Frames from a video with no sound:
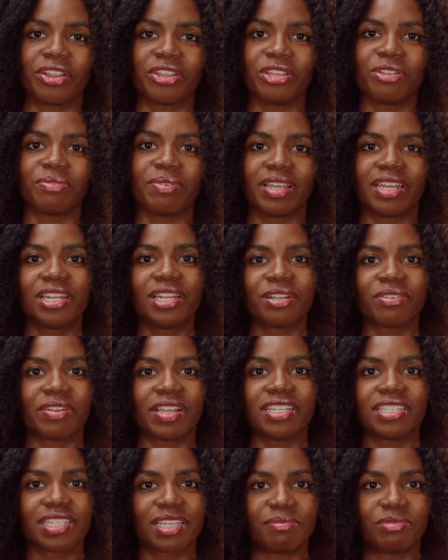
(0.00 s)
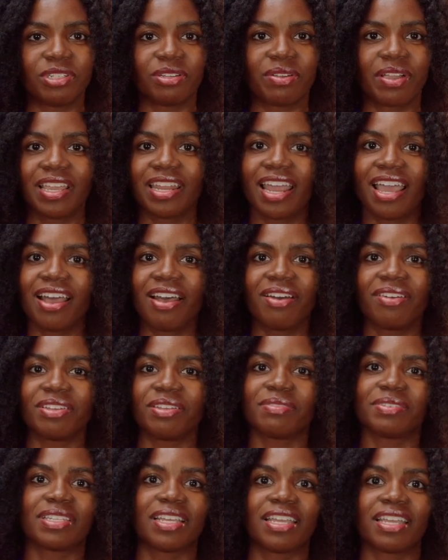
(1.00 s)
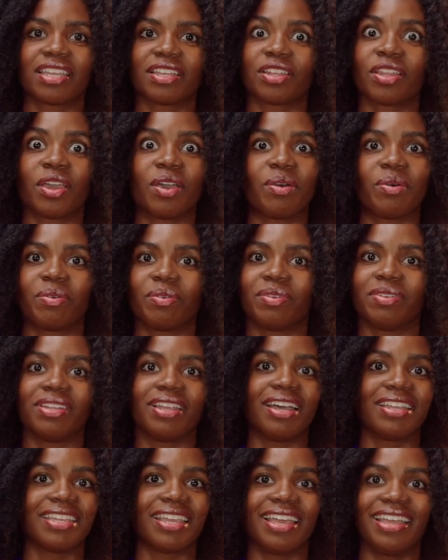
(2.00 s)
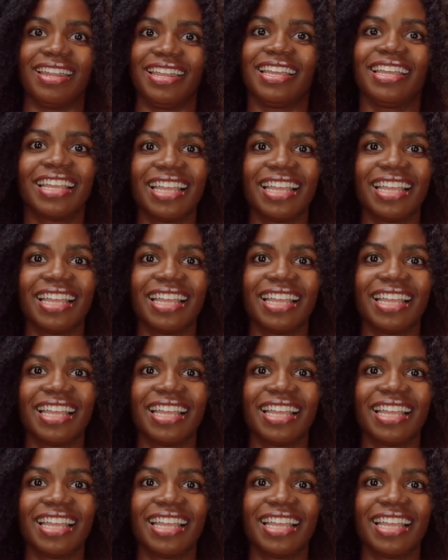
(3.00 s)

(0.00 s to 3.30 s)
are you ready to race Kipchoge now? And he was like, no, not yet.